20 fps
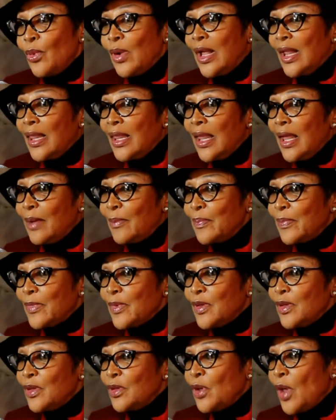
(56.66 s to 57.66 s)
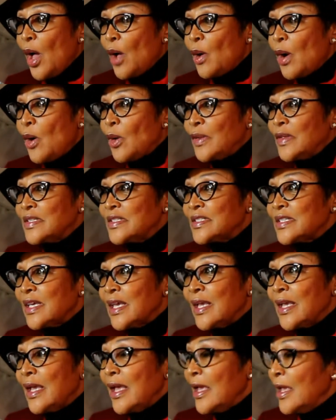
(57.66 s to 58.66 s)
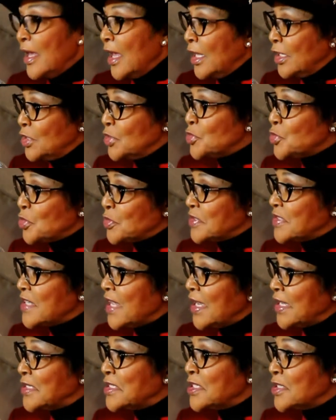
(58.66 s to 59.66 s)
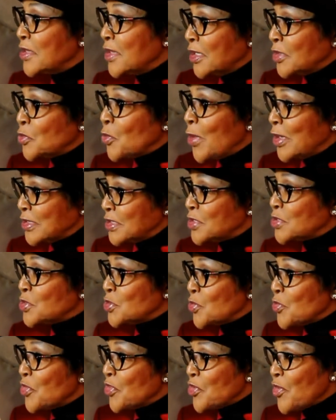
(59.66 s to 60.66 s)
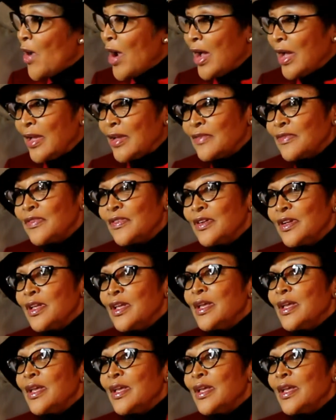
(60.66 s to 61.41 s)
Well, I always say any society that wants to thrive